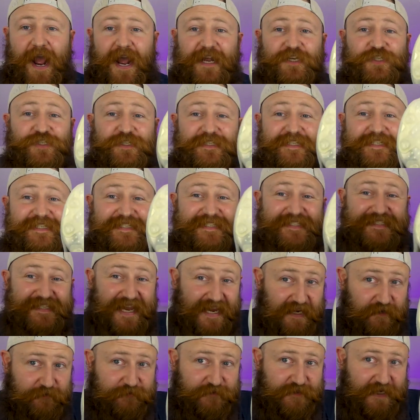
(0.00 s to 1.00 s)
actually
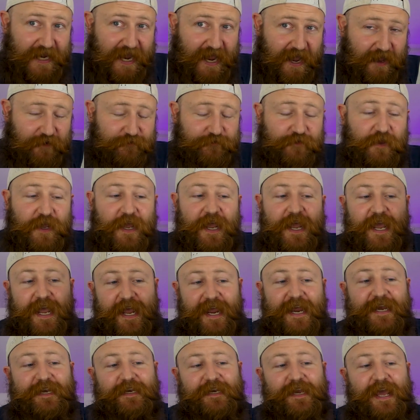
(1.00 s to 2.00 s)
safe to have
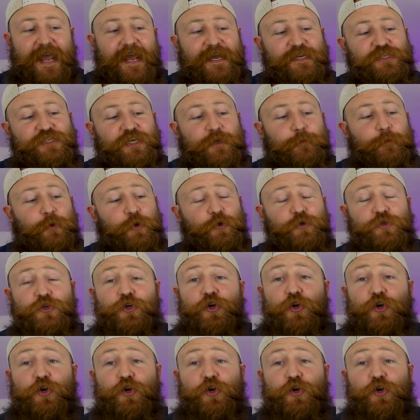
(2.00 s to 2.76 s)
in an AG boot.